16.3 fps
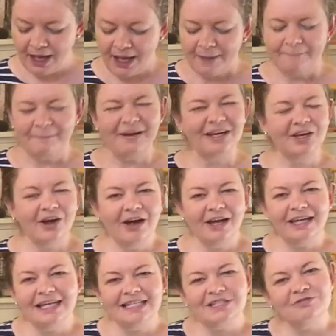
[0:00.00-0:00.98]
But God
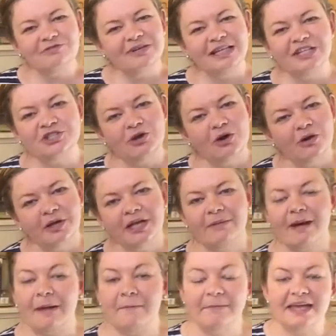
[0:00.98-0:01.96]
isn't really talking
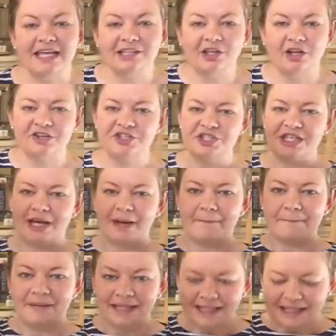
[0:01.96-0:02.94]
about being lost in a
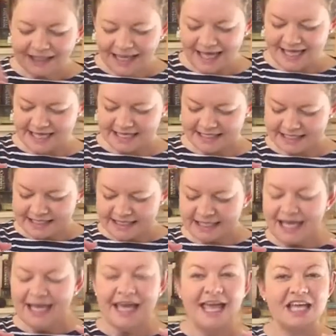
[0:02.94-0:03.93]
place.
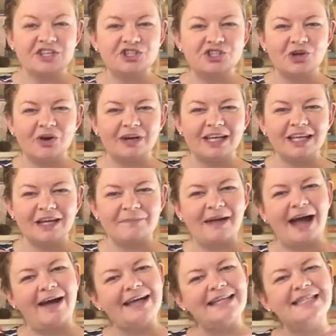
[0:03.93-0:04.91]
He's talking
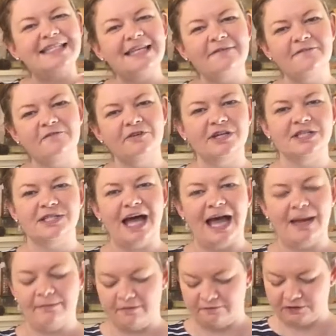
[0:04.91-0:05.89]
about a different
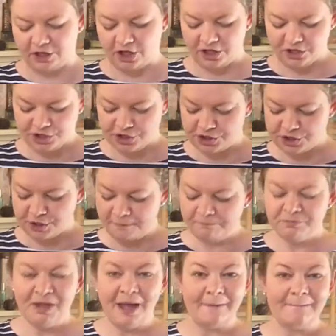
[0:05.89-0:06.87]
type of lost.
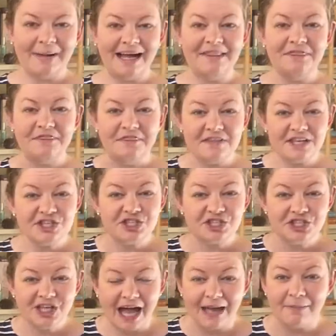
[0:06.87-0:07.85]
But this
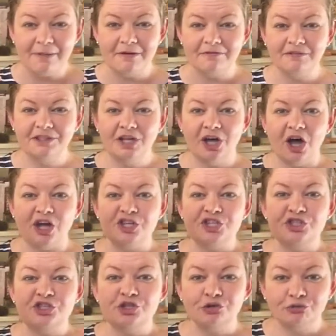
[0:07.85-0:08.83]
type of
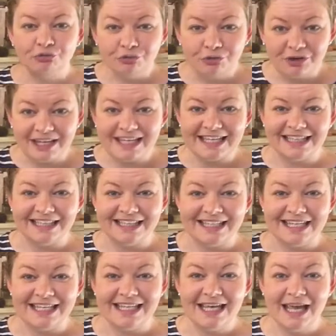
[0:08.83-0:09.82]
lost
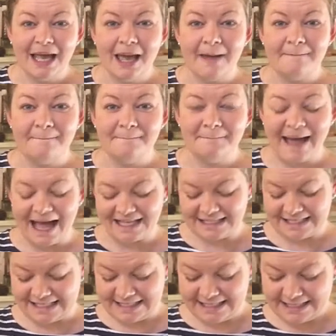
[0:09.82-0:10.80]
really
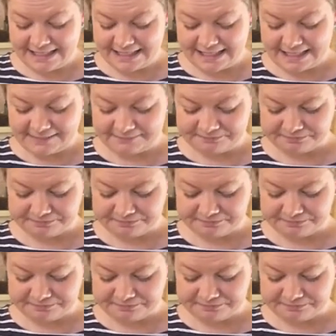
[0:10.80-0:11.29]
matters.